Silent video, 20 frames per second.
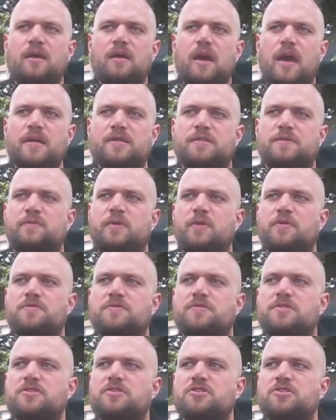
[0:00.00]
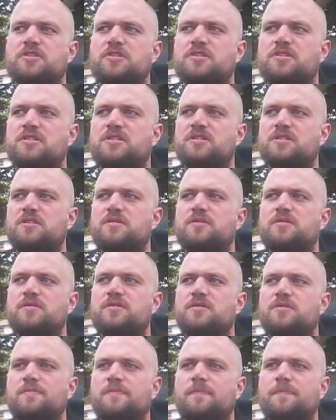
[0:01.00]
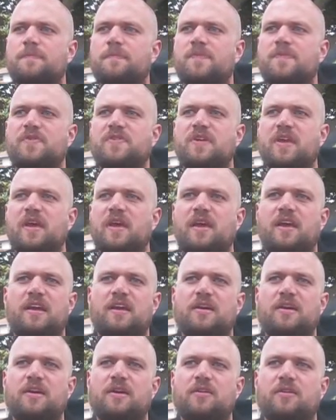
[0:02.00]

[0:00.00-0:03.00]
as opposed to just saying,